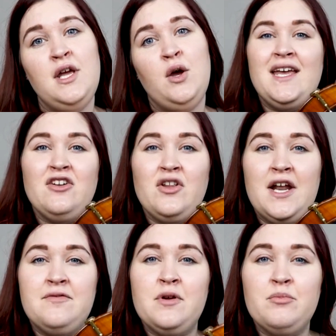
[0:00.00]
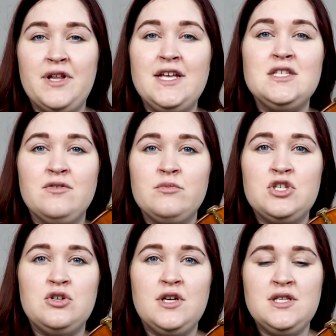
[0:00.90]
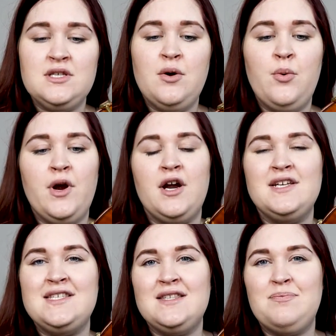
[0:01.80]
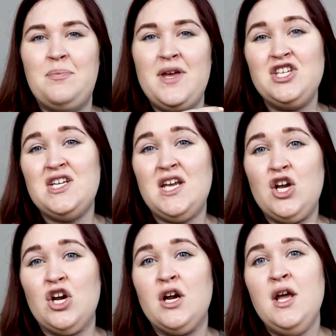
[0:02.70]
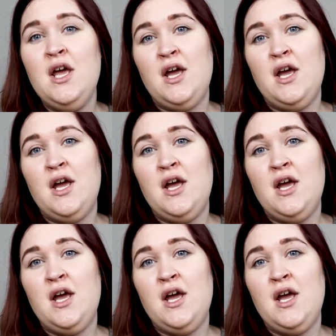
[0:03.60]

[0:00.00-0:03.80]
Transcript: I get a lot of complaints from students where it's pinching or,